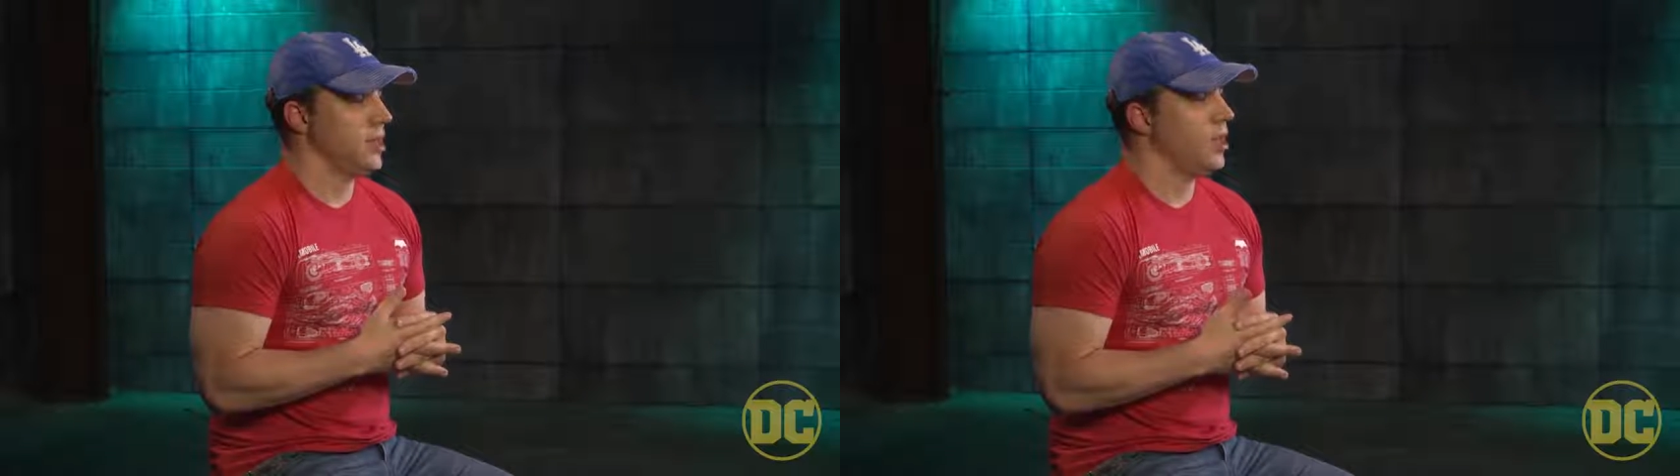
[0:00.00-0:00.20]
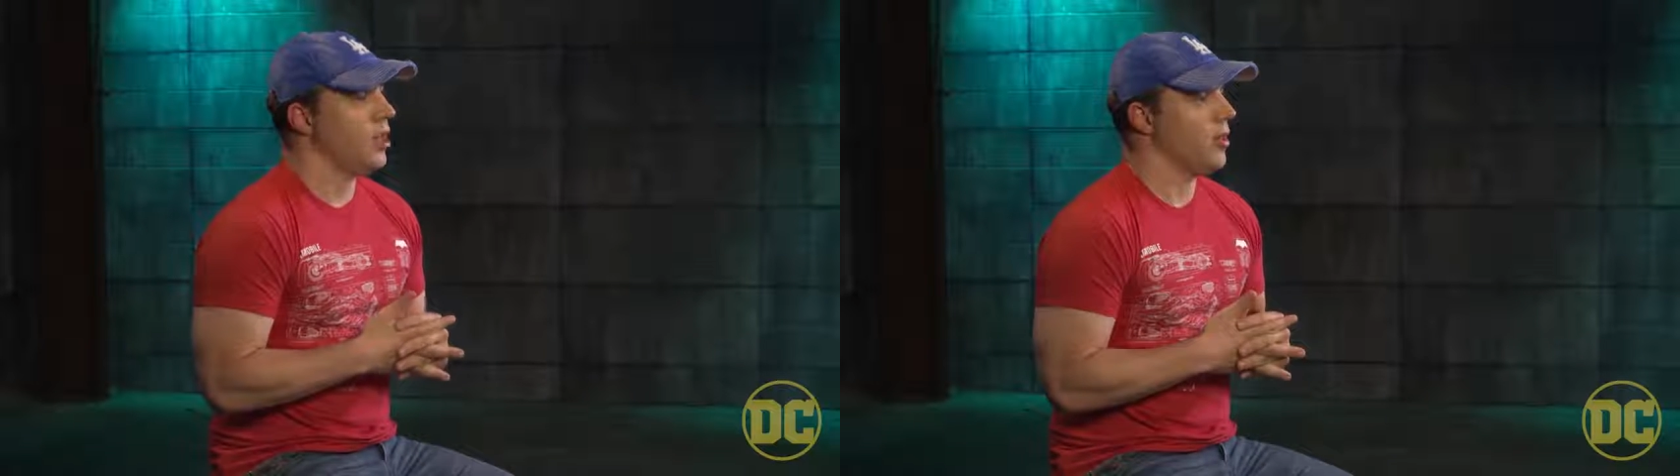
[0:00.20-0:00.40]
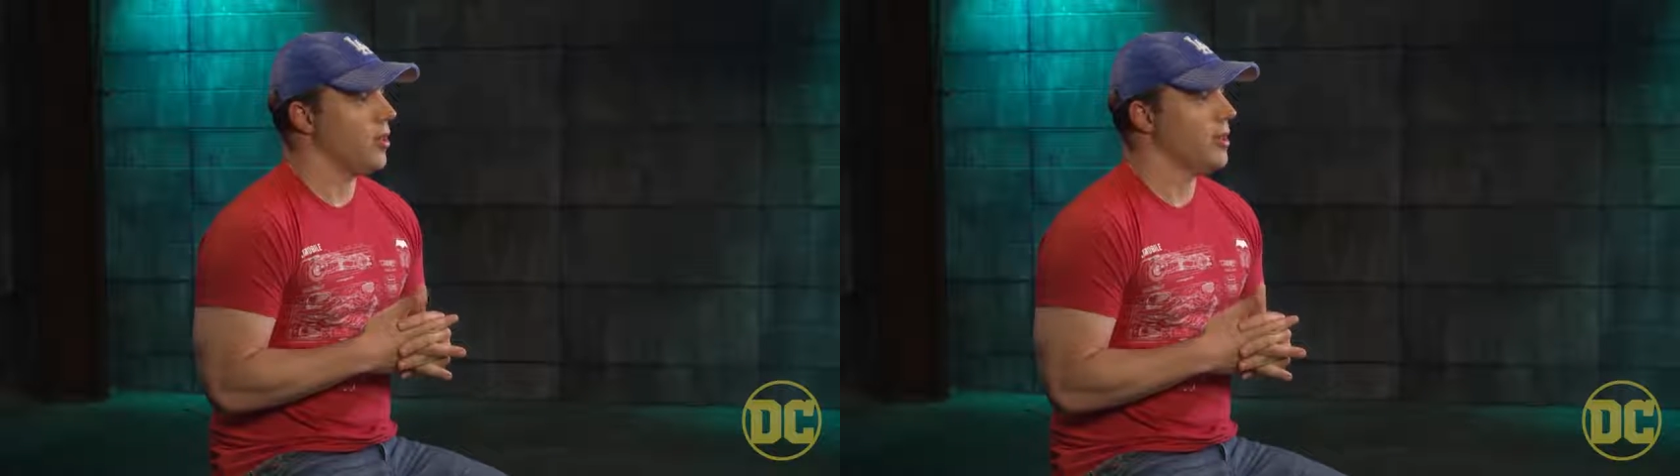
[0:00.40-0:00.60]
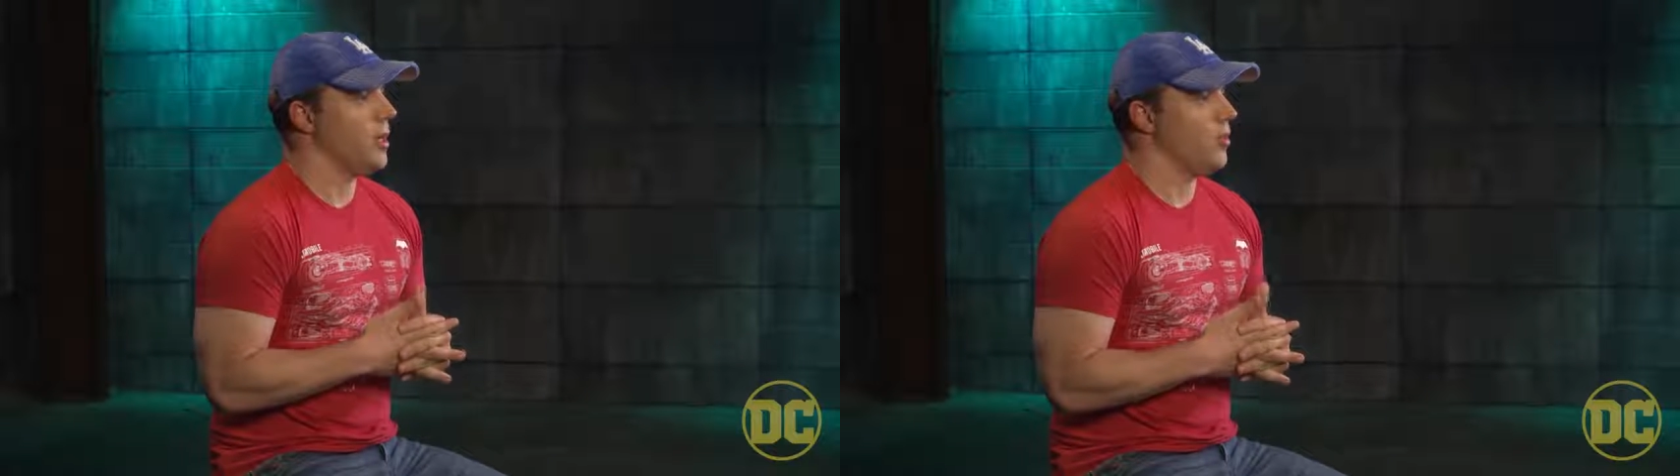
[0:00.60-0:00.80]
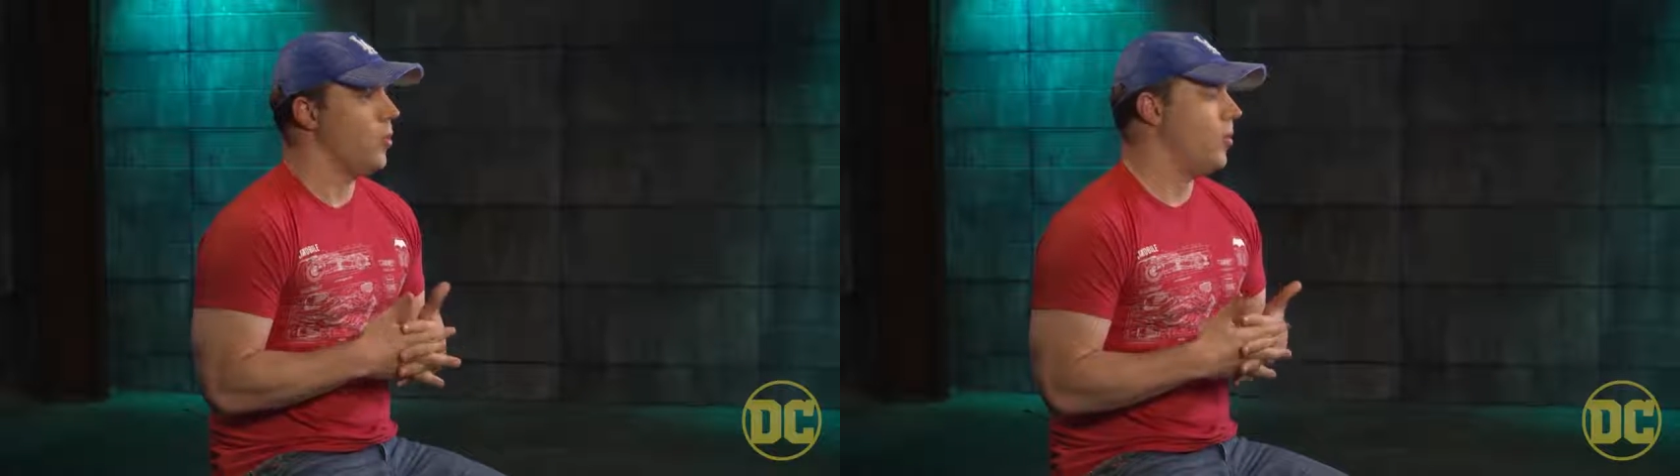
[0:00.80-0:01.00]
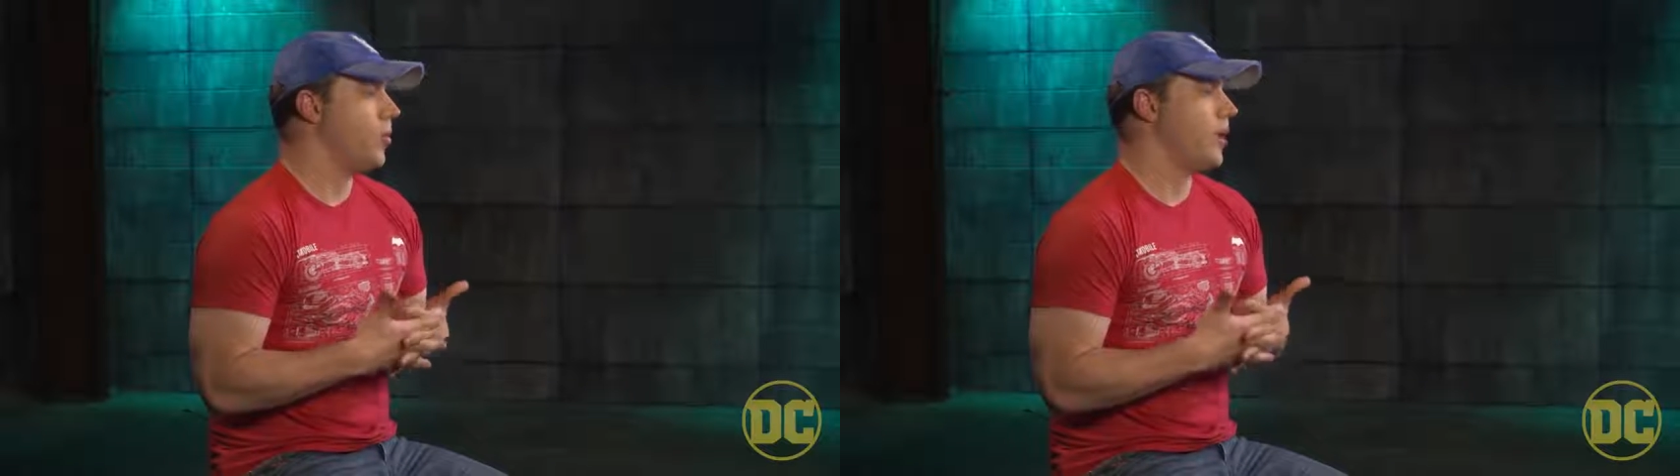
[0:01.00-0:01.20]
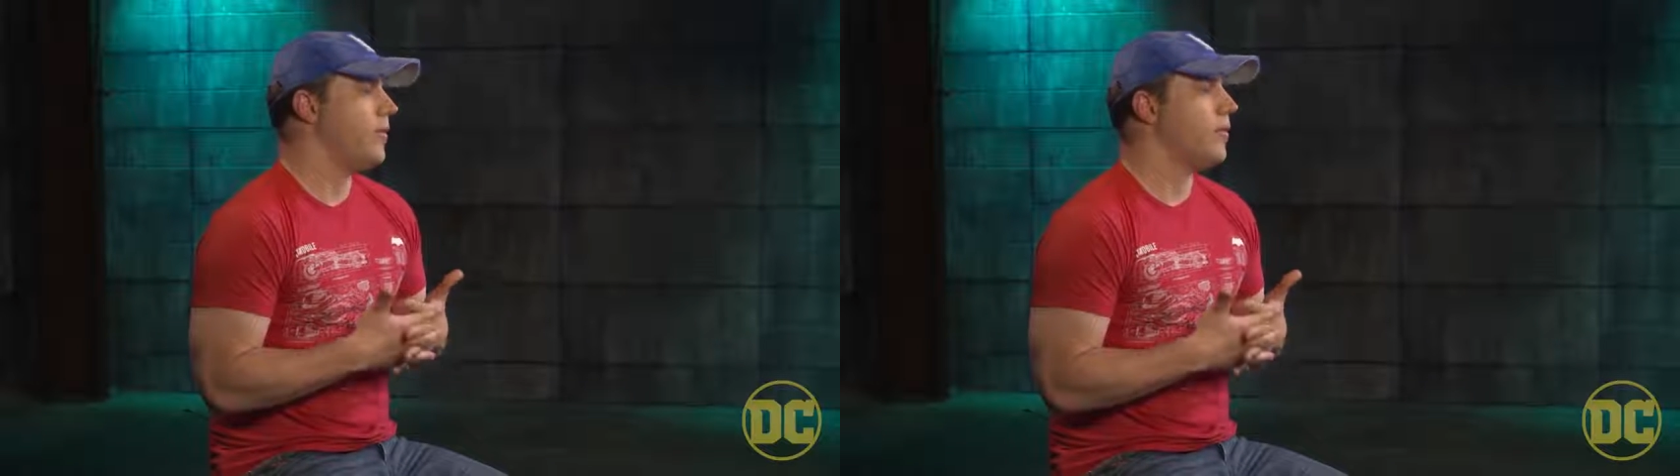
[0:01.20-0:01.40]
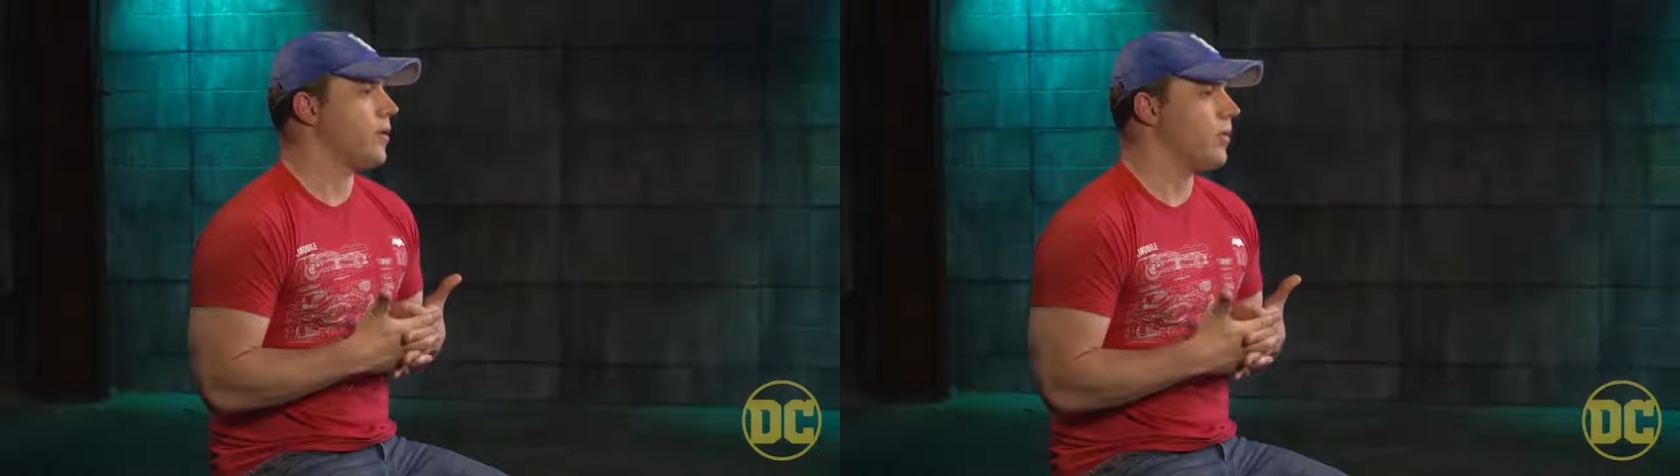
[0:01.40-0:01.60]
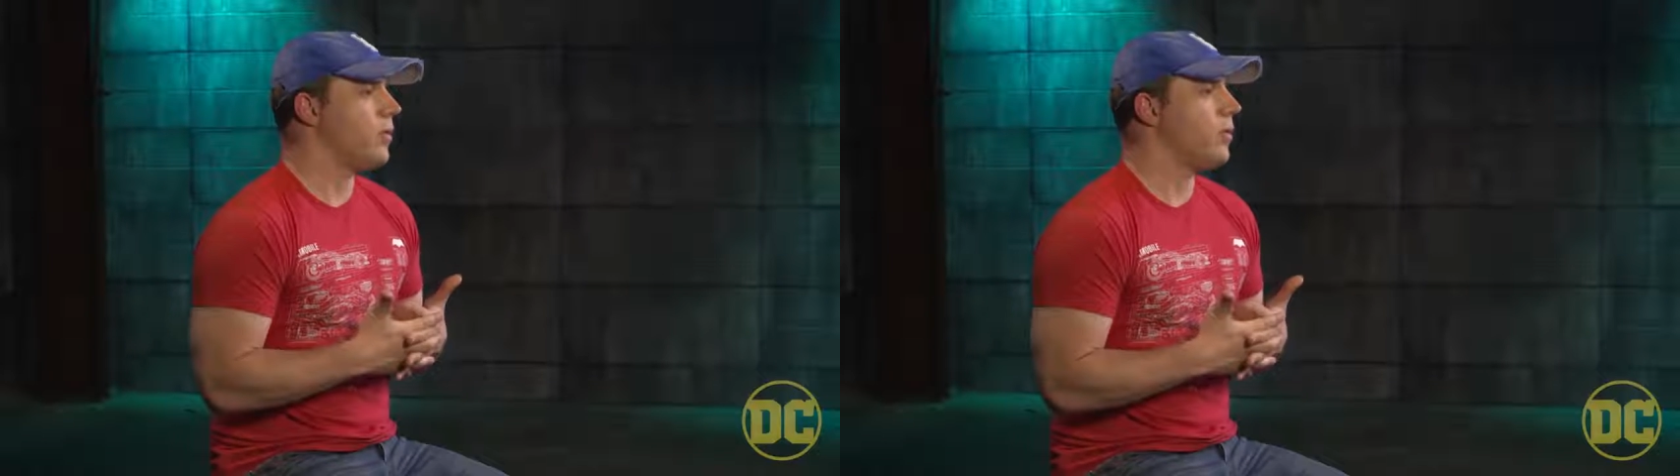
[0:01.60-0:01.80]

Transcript: in a long, long time, or ever,